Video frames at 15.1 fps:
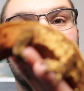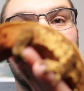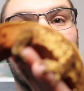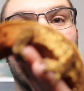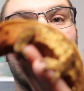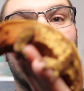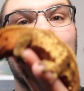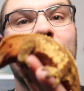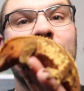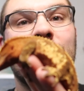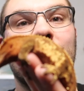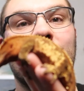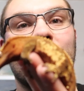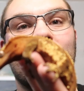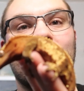So
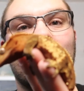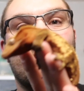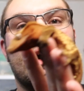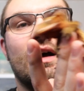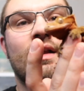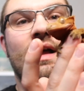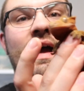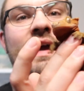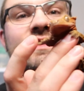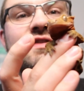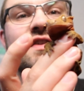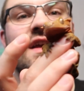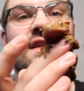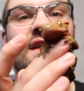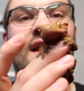while I
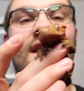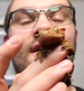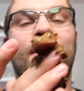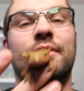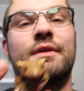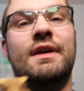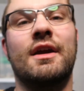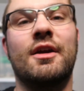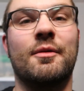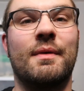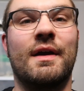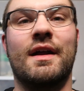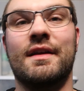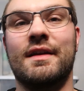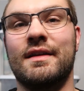say that I don't care
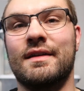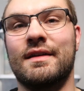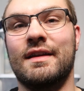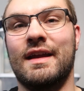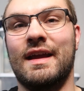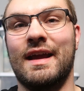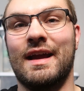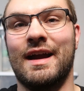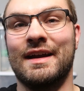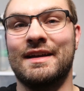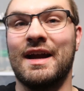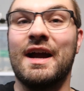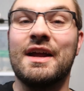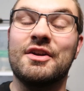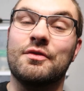about it, I
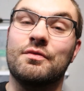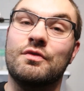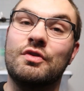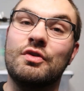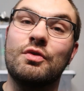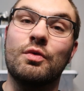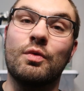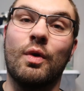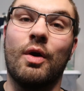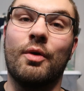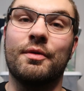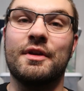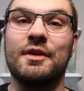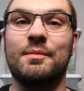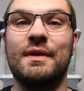kind of do,
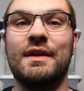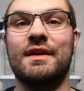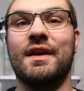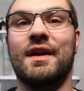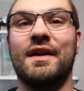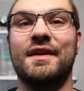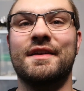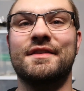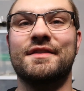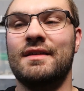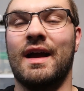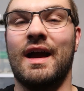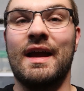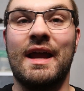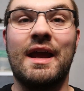only because
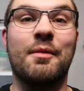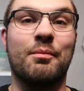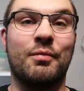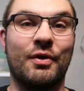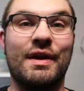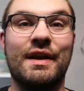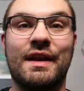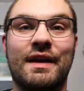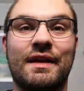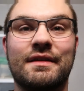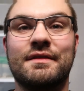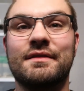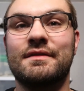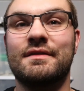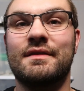I am
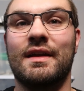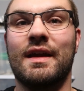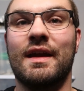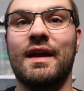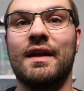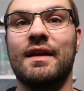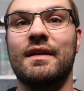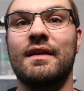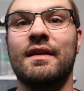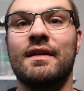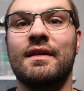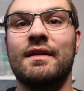breeding and